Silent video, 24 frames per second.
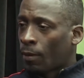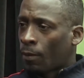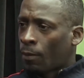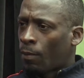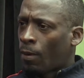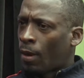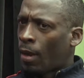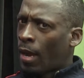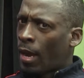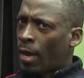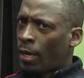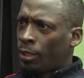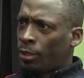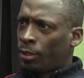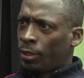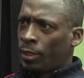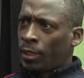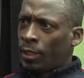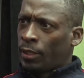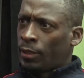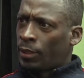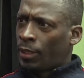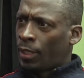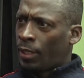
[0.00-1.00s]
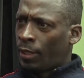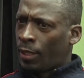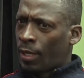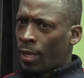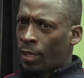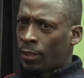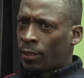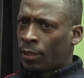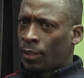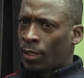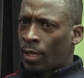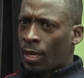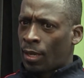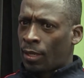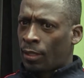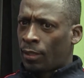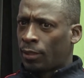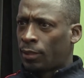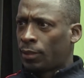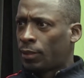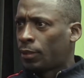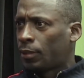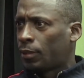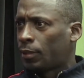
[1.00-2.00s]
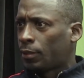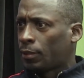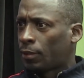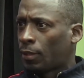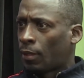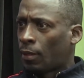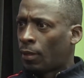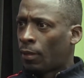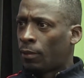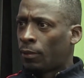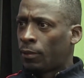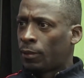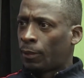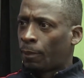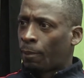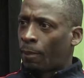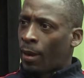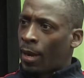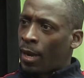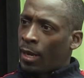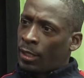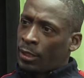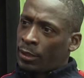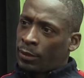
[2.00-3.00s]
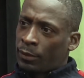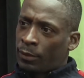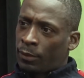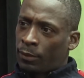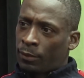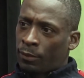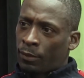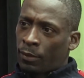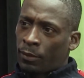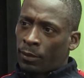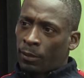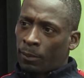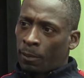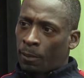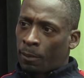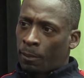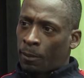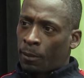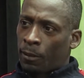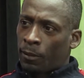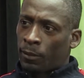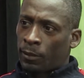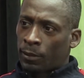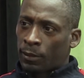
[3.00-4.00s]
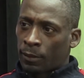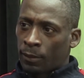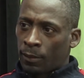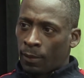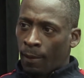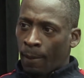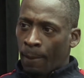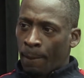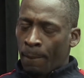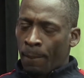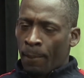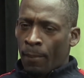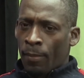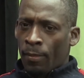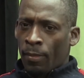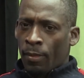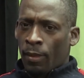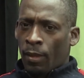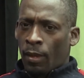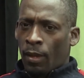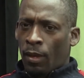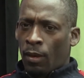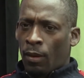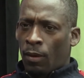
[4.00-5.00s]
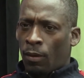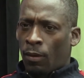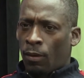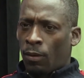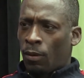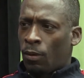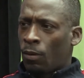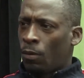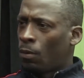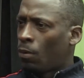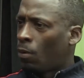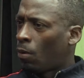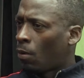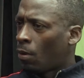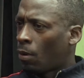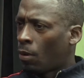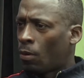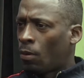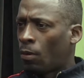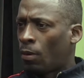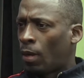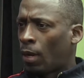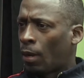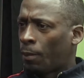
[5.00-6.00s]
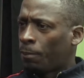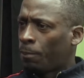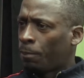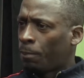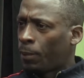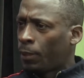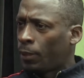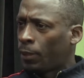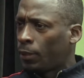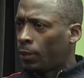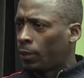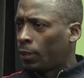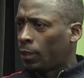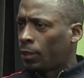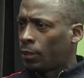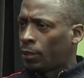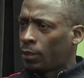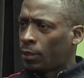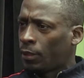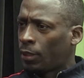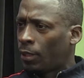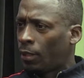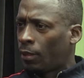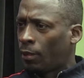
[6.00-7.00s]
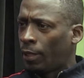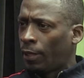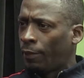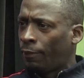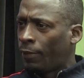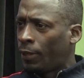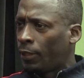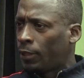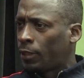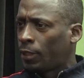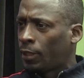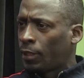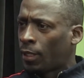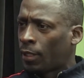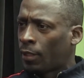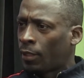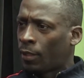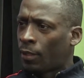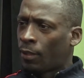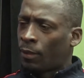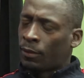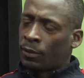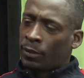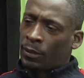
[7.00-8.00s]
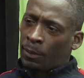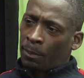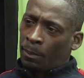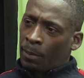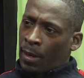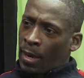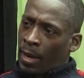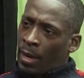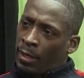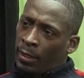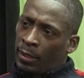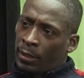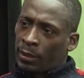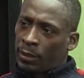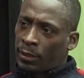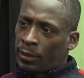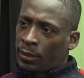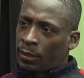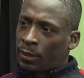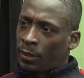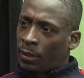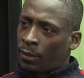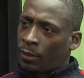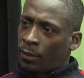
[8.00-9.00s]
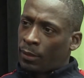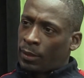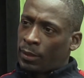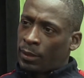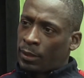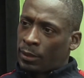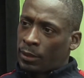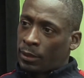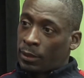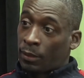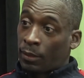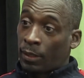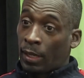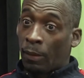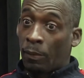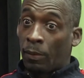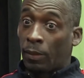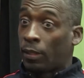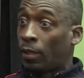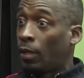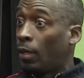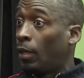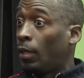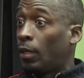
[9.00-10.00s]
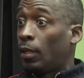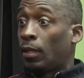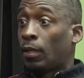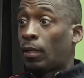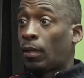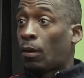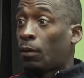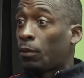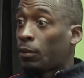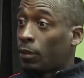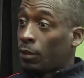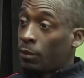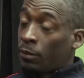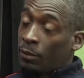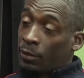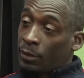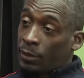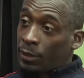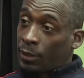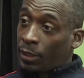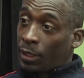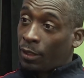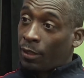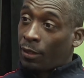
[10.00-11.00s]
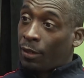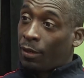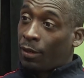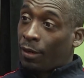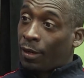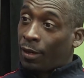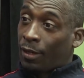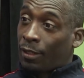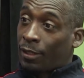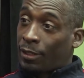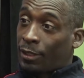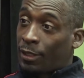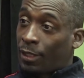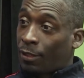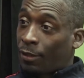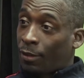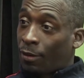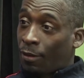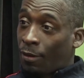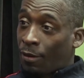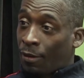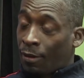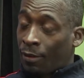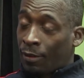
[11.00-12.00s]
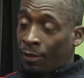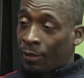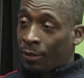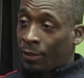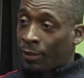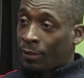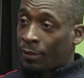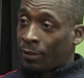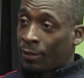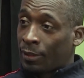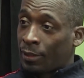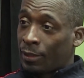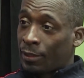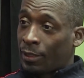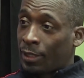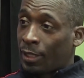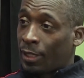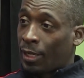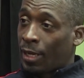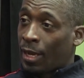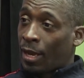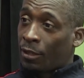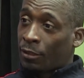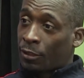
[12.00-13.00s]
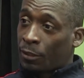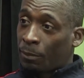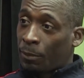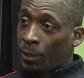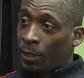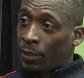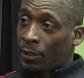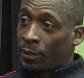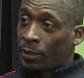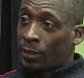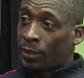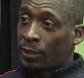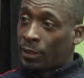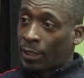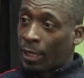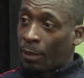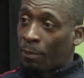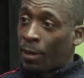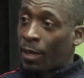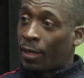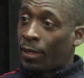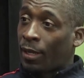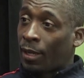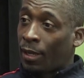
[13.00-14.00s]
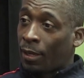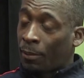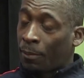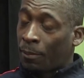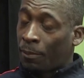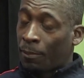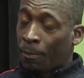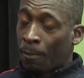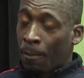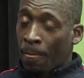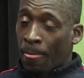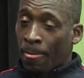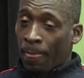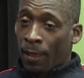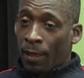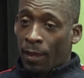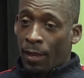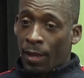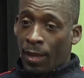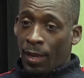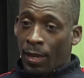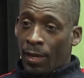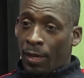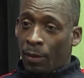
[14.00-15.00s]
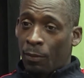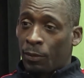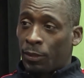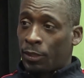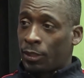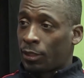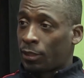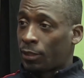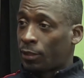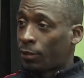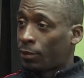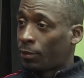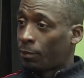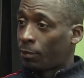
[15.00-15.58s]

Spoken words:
Wow, how did you get $10,000? Oh, Tobias wrote the proposal. Oh, who helped put this event together? Oh, Tobias, and then so they would go to city hall and city council meetings and say my name, and it would just